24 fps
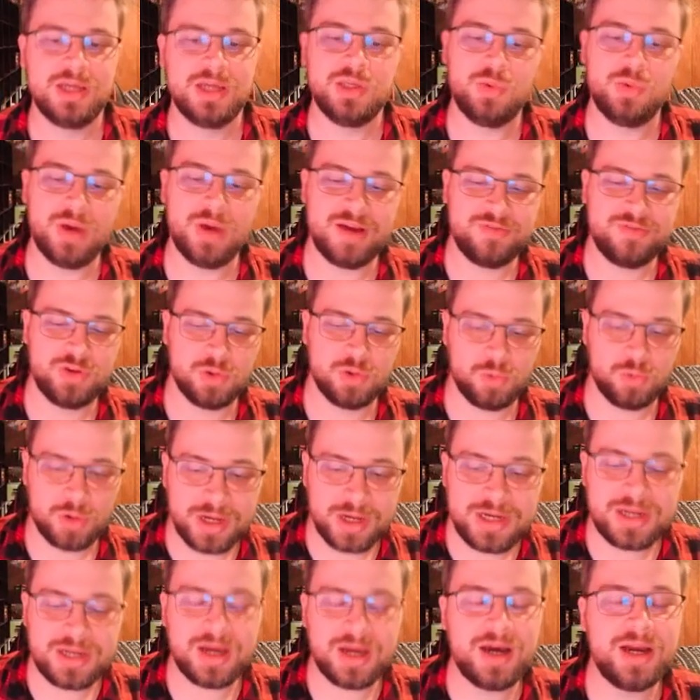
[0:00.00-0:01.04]
you have your
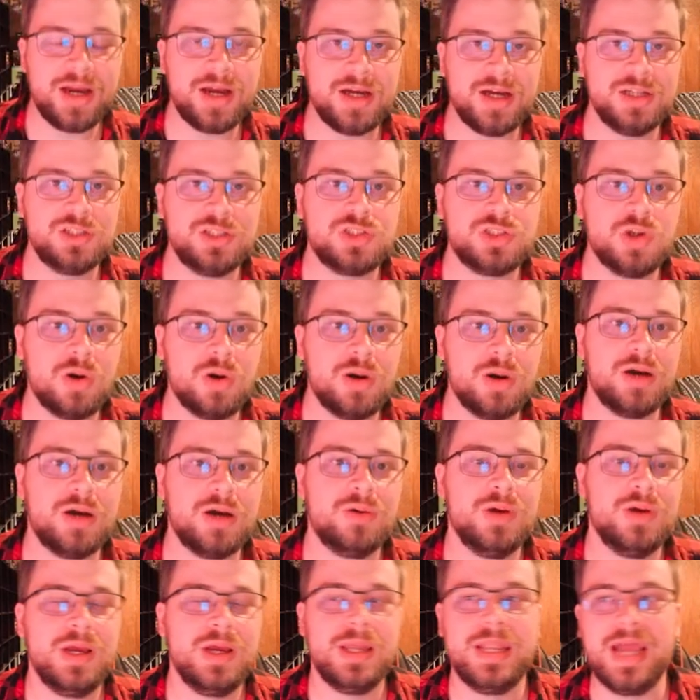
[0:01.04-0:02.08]
1 Don on
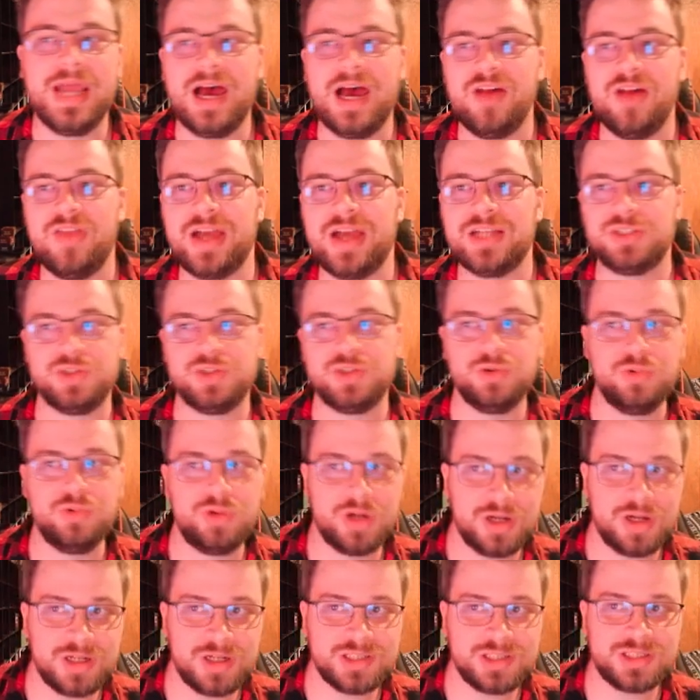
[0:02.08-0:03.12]
Zoro, now that 2
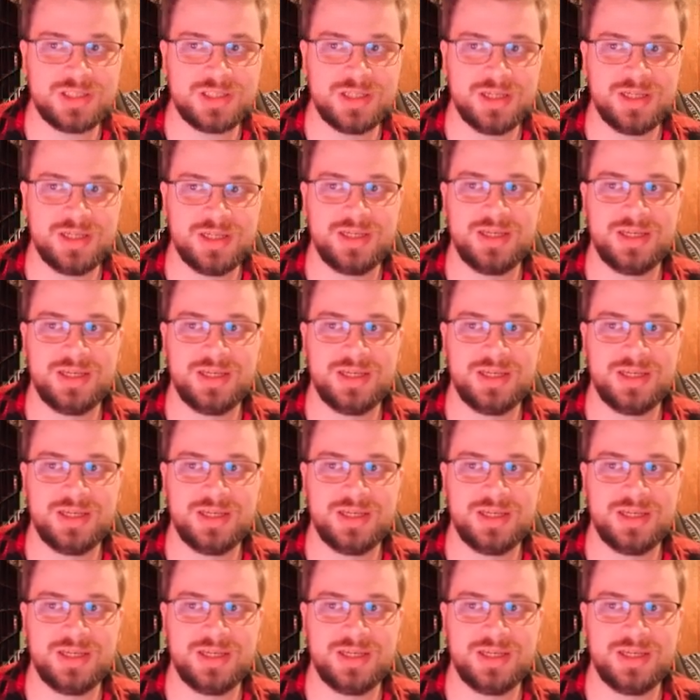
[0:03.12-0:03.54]
cost